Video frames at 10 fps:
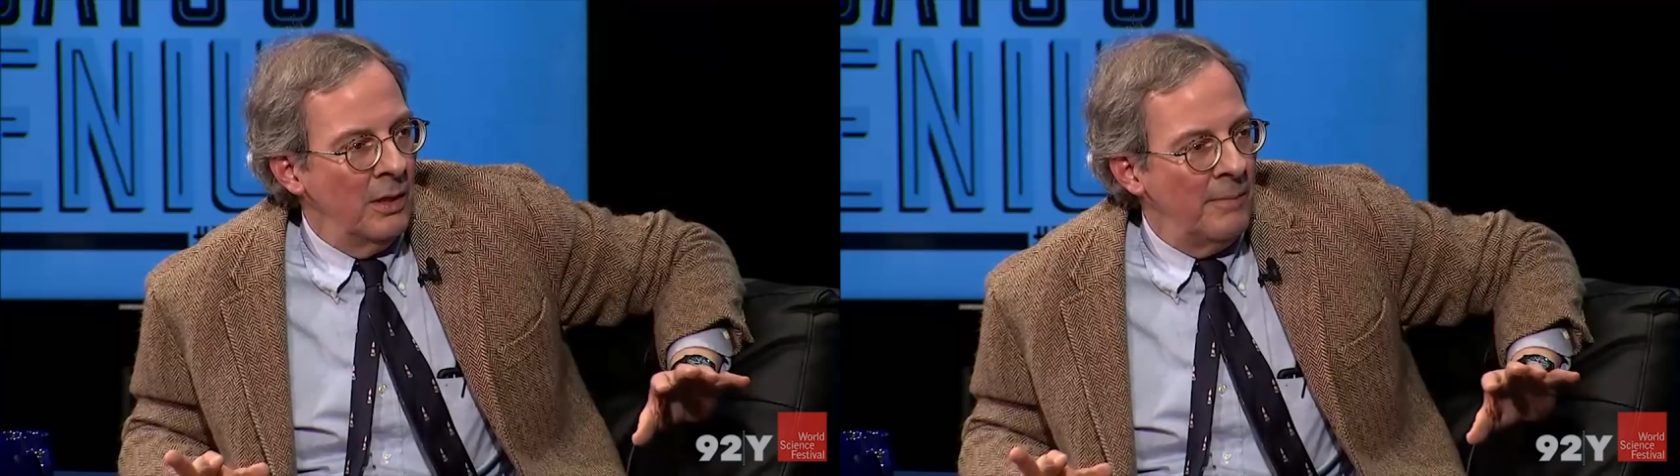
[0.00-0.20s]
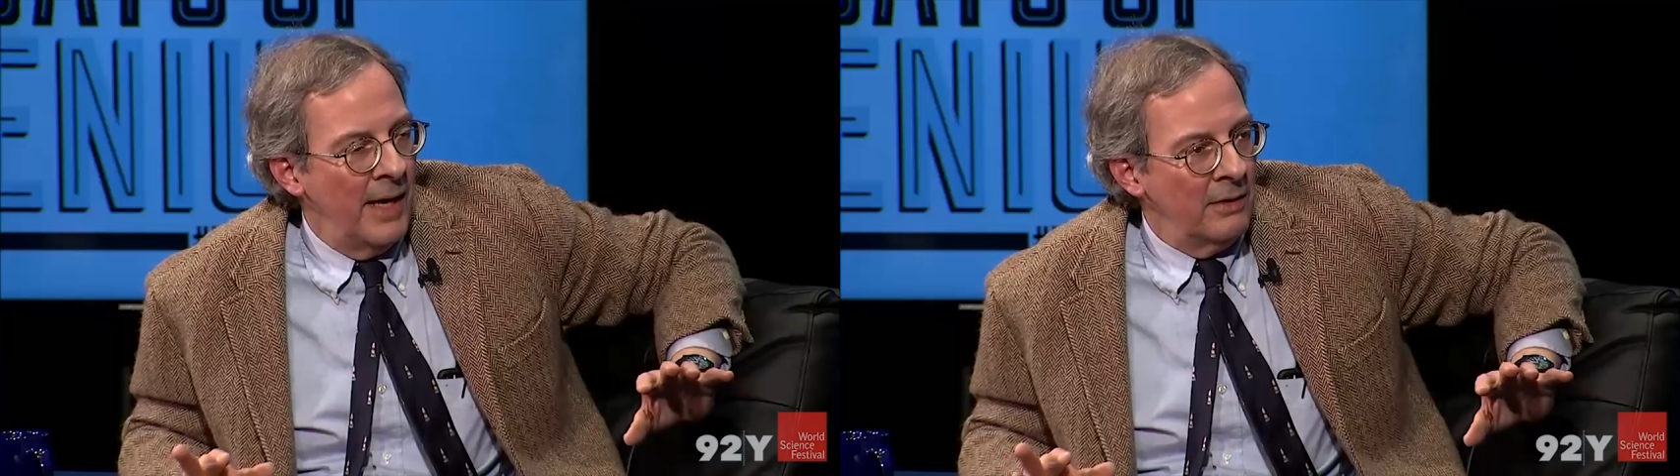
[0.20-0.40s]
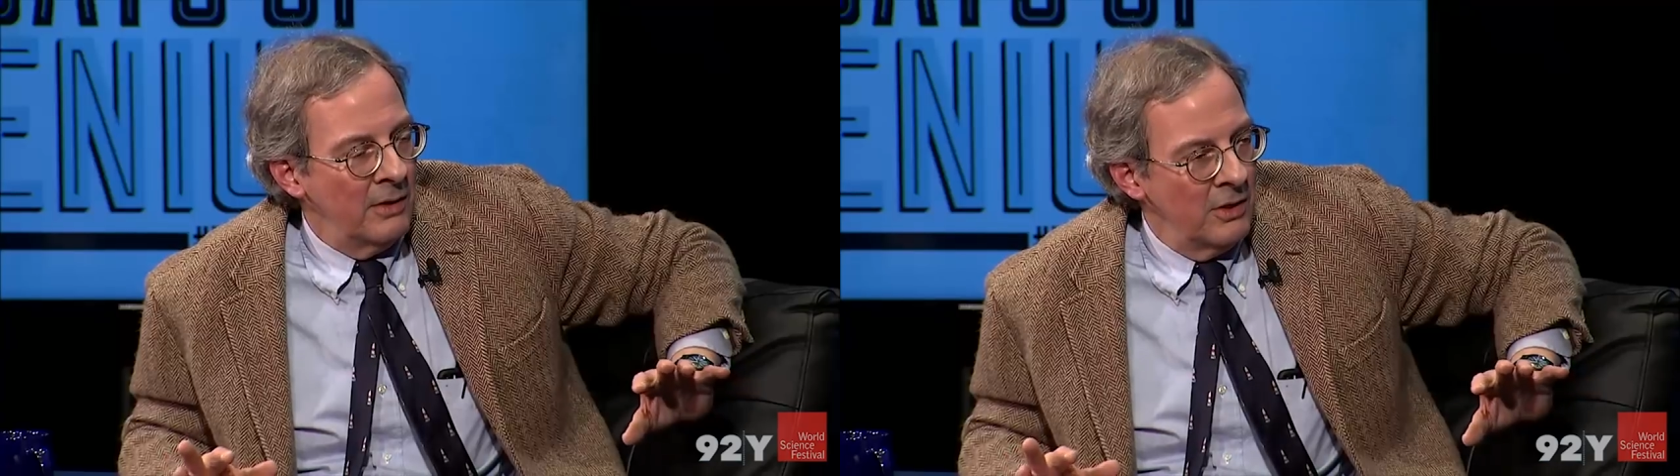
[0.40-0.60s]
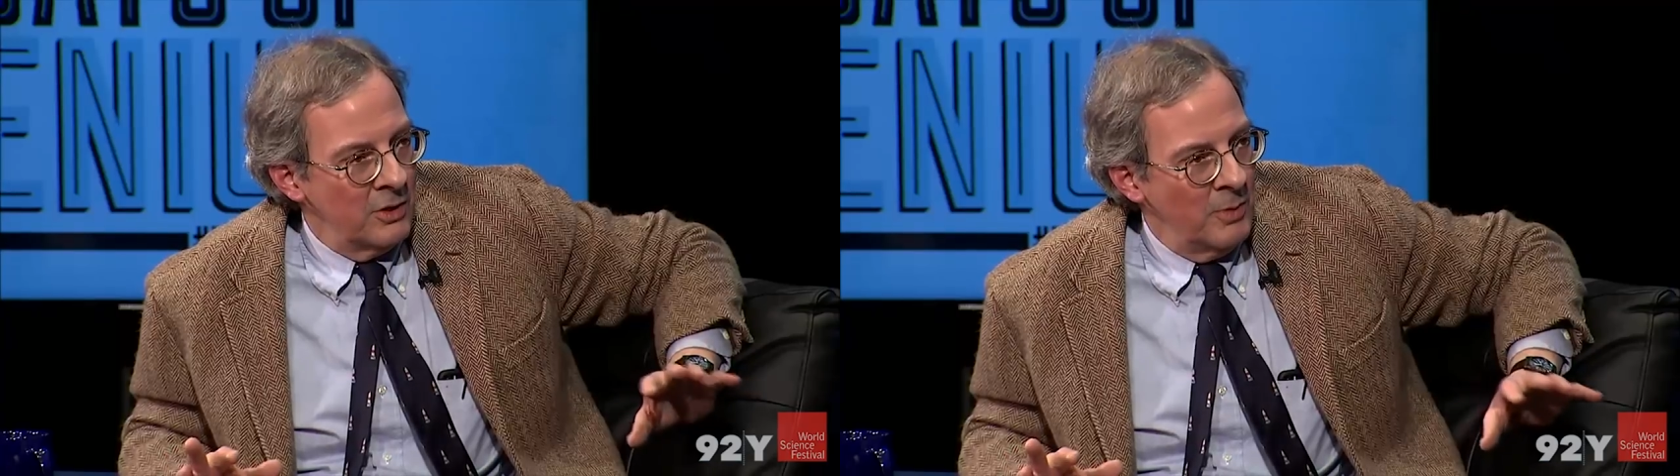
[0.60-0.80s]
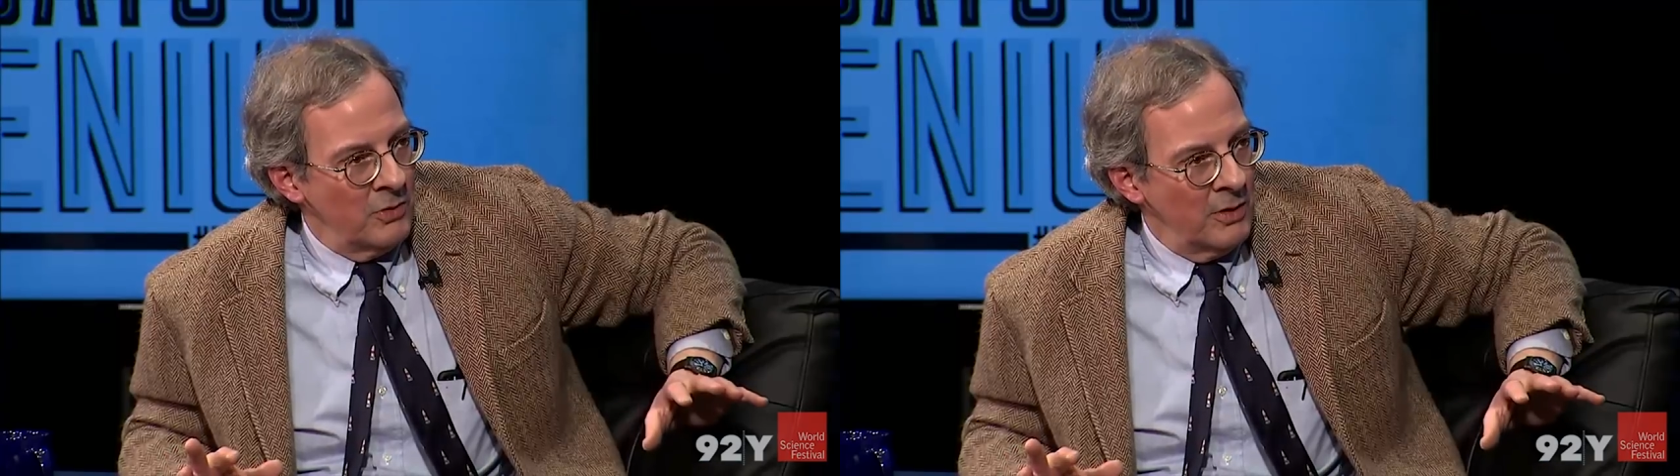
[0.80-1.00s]
about the
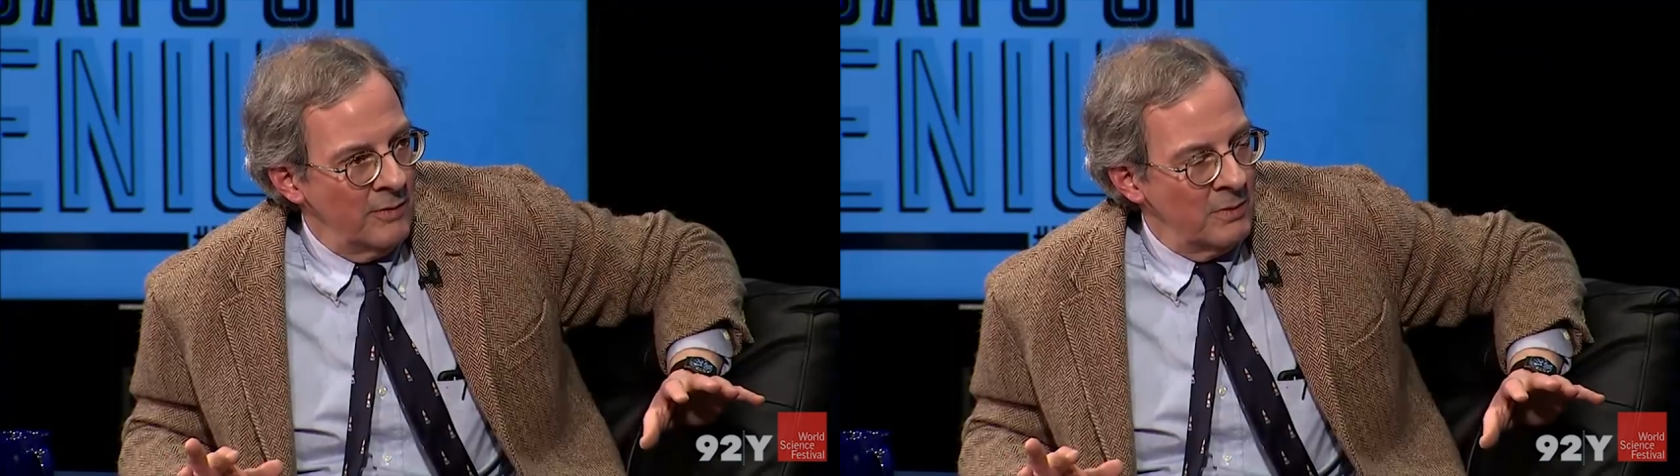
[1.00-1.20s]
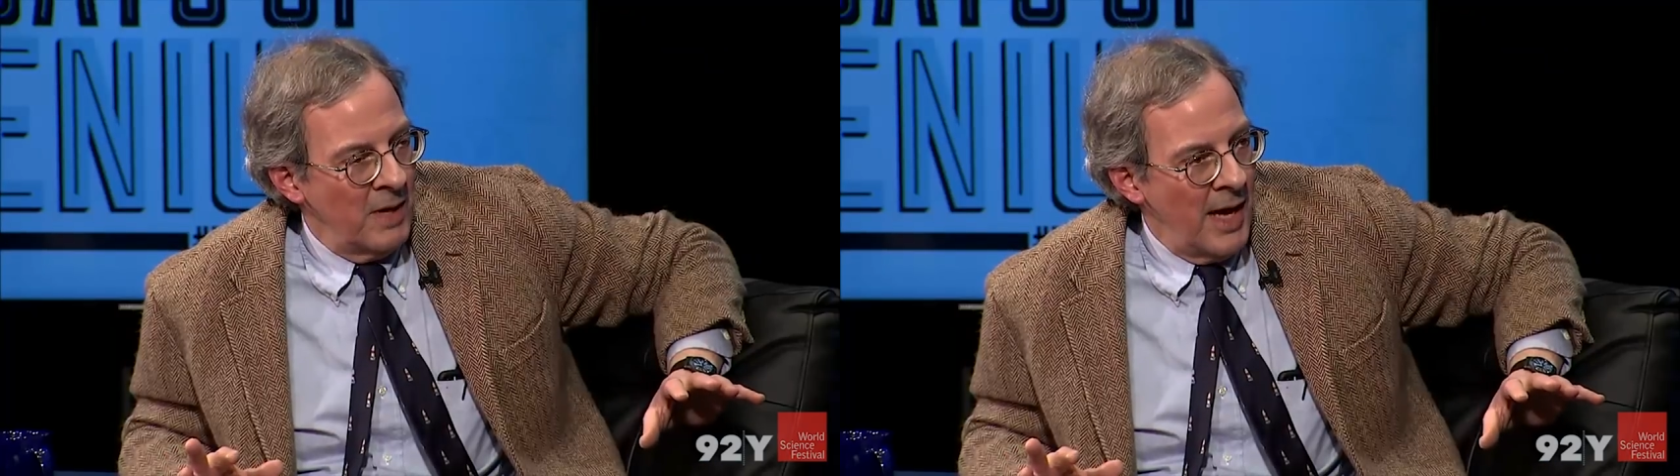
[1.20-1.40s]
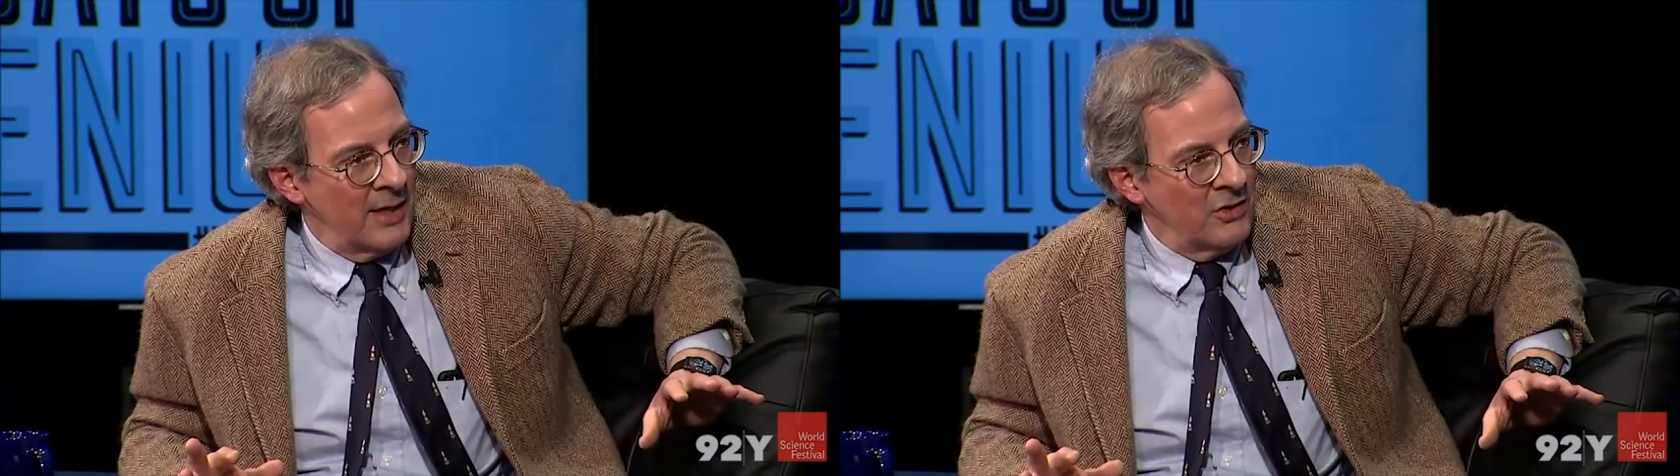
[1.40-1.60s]
disposal of his body.